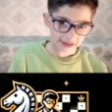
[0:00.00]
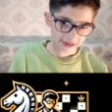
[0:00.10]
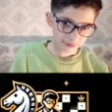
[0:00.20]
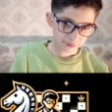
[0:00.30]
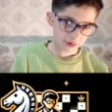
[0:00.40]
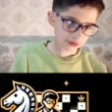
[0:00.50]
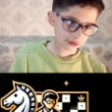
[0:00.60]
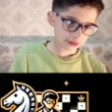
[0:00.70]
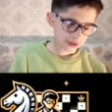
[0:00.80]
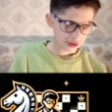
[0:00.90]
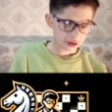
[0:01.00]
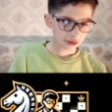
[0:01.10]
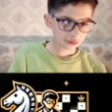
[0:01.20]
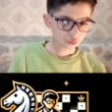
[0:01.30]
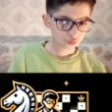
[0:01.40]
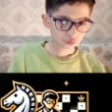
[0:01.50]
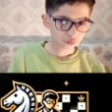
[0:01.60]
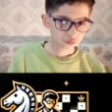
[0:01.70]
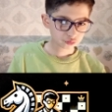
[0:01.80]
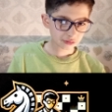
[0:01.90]
pawn, and
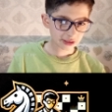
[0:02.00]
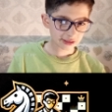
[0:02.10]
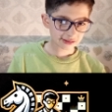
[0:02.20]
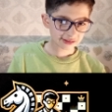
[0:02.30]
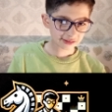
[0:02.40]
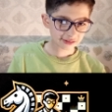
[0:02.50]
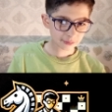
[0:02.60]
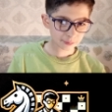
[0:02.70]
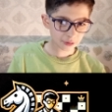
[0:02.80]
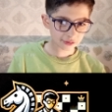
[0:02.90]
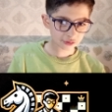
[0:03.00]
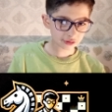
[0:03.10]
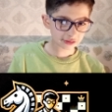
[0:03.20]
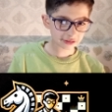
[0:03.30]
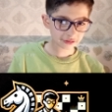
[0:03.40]
since the pawn is already